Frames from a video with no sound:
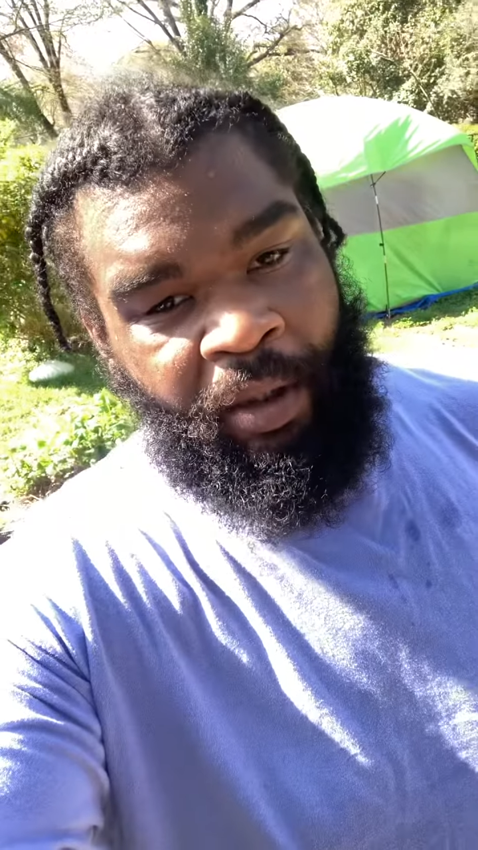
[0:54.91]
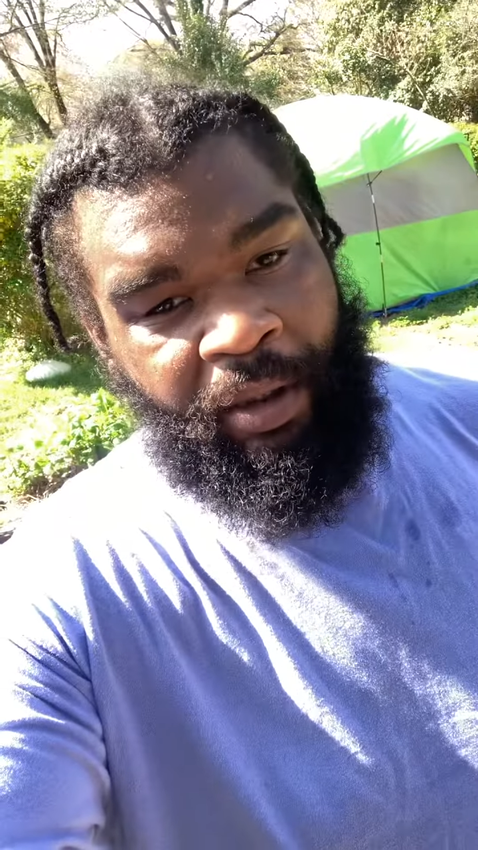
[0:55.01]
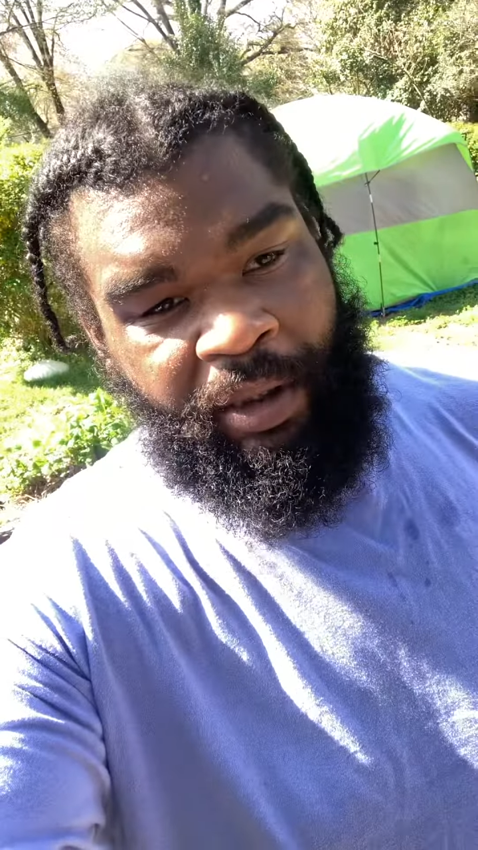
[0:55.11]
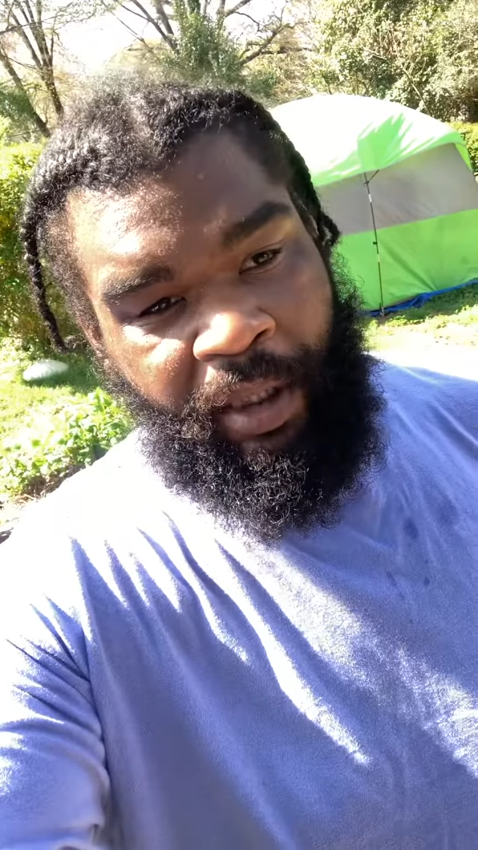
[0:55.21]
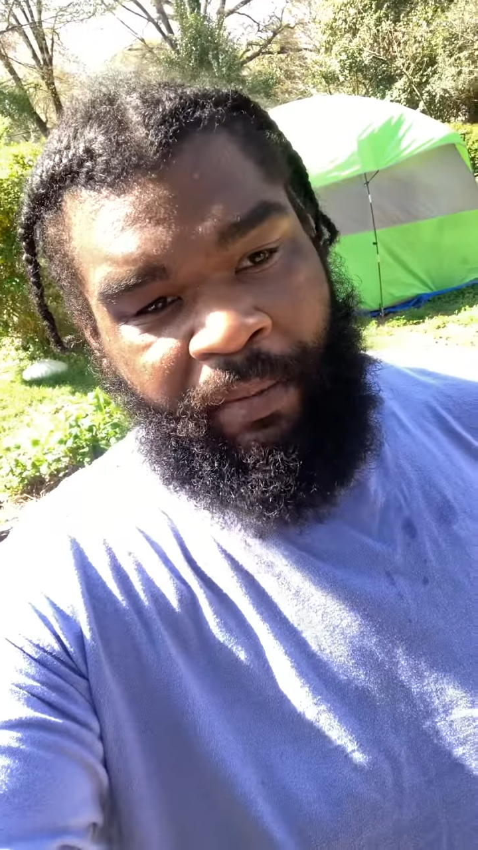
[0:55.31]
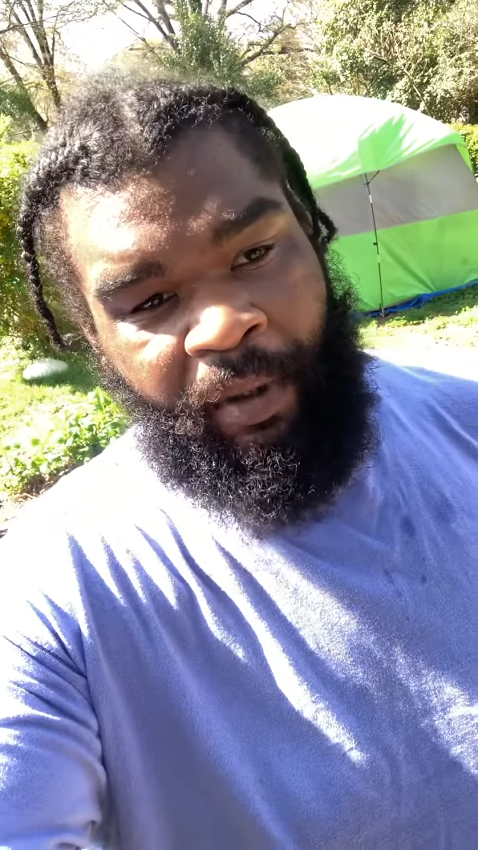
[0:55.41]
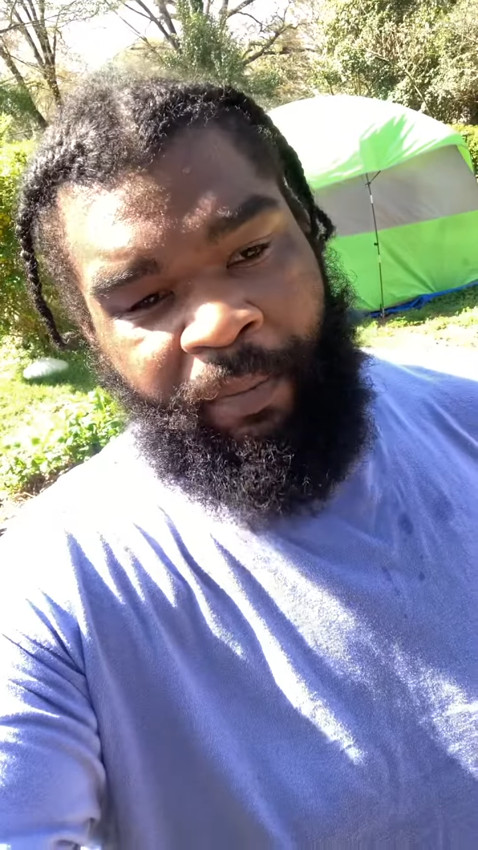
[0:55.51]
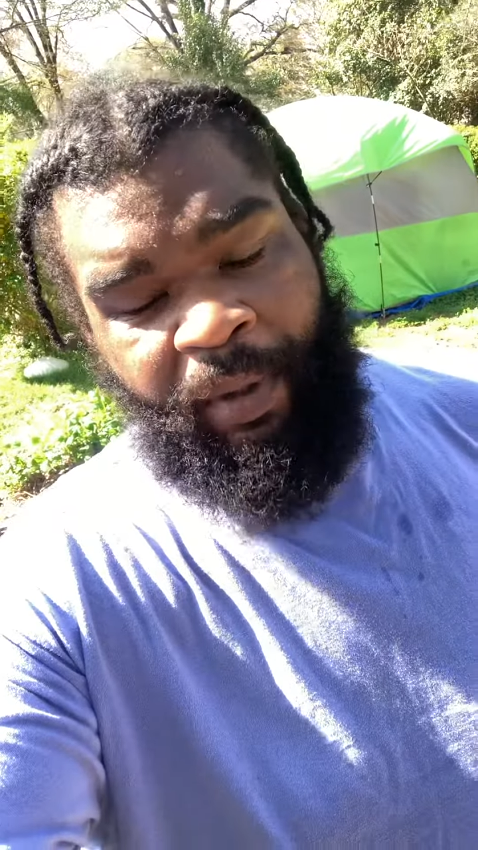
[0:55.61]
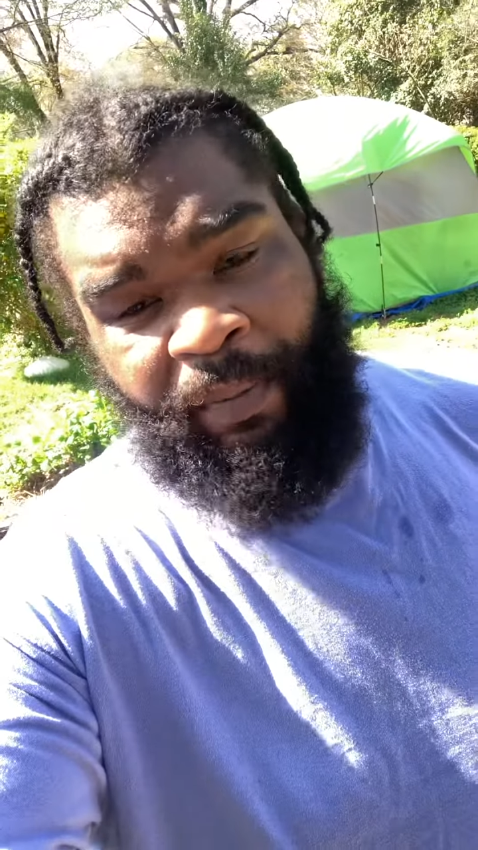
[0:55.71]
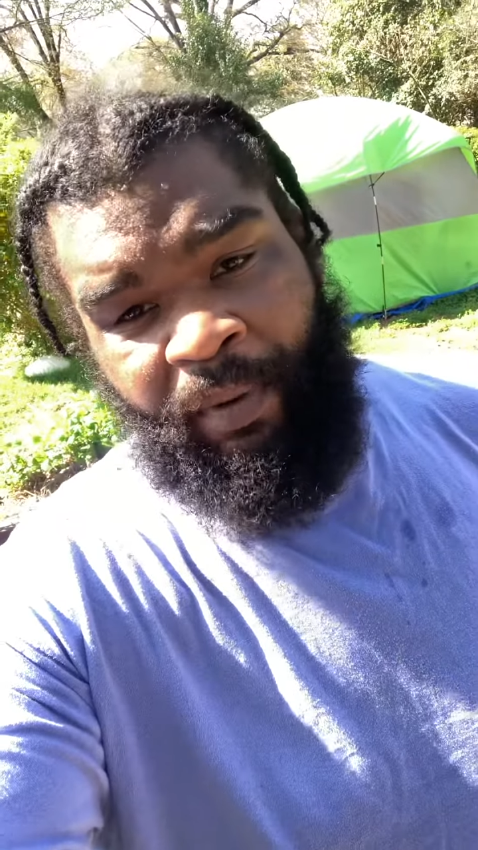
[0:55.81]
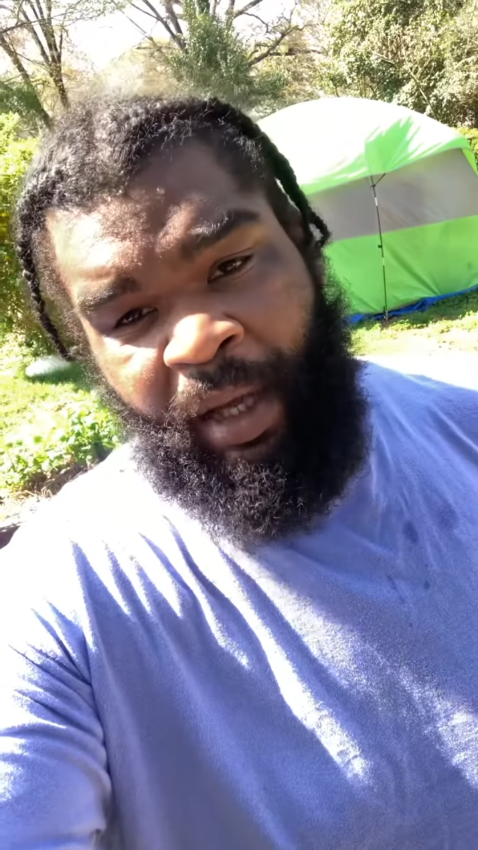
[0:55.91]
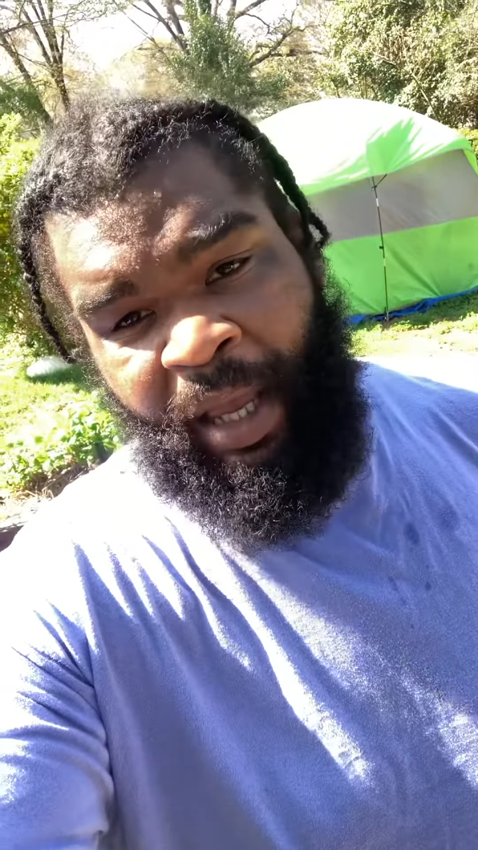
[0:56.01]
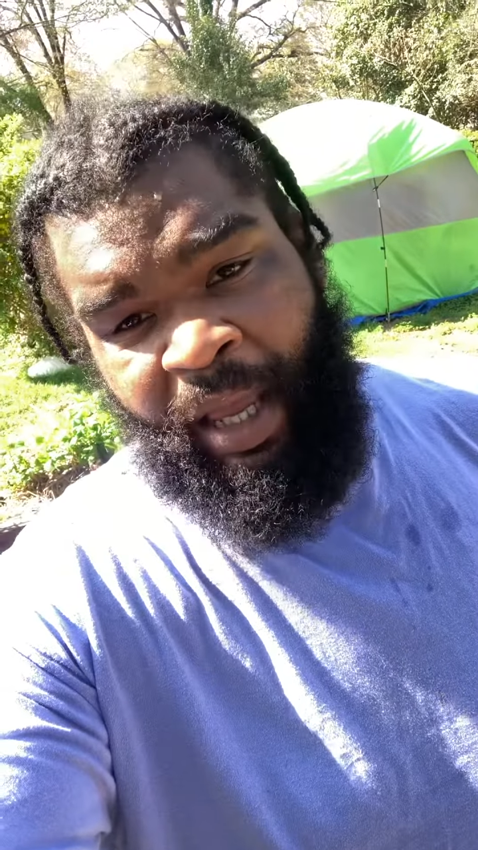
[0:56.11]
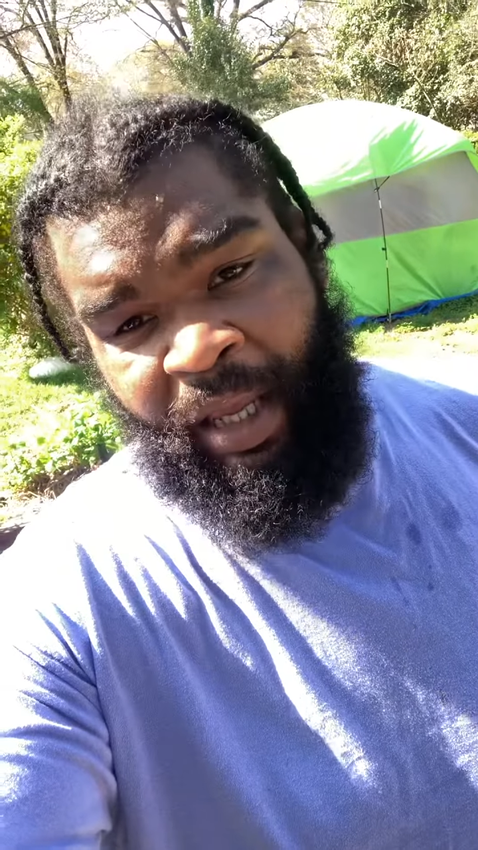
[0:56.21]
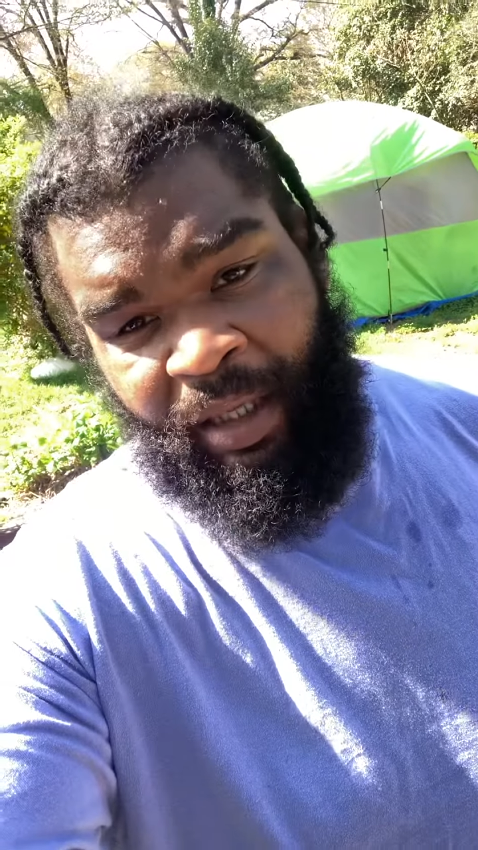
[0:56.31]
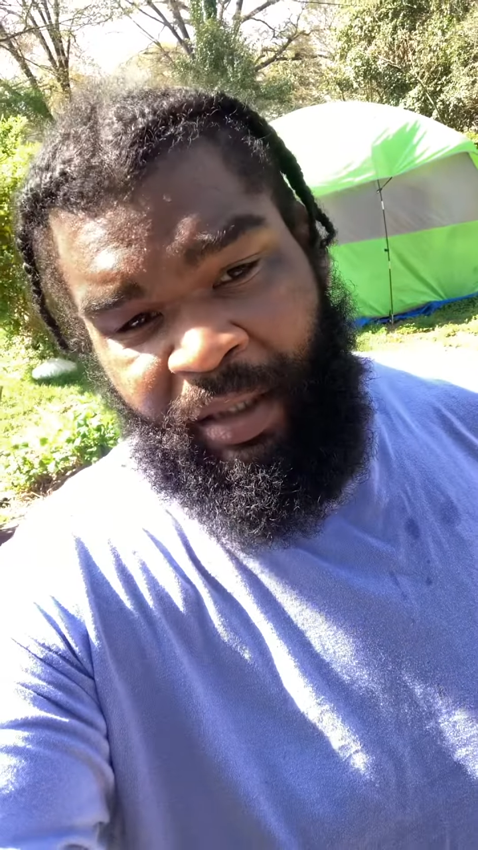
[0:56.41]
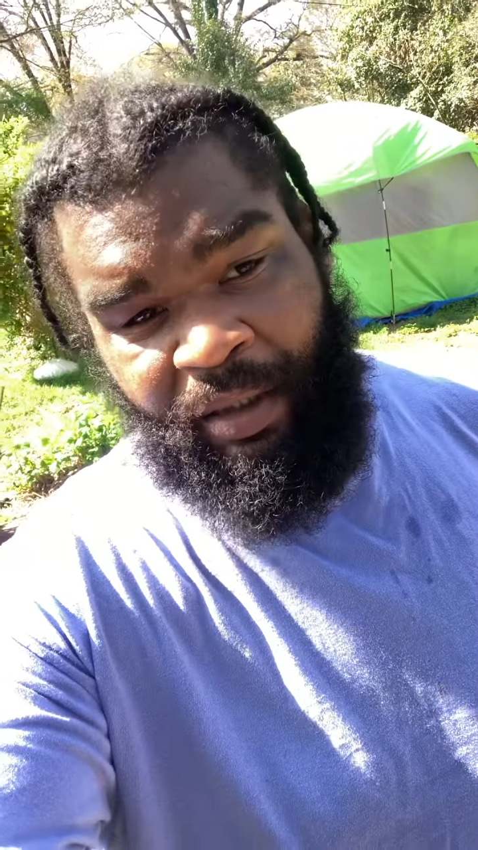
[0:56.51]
something that people hate,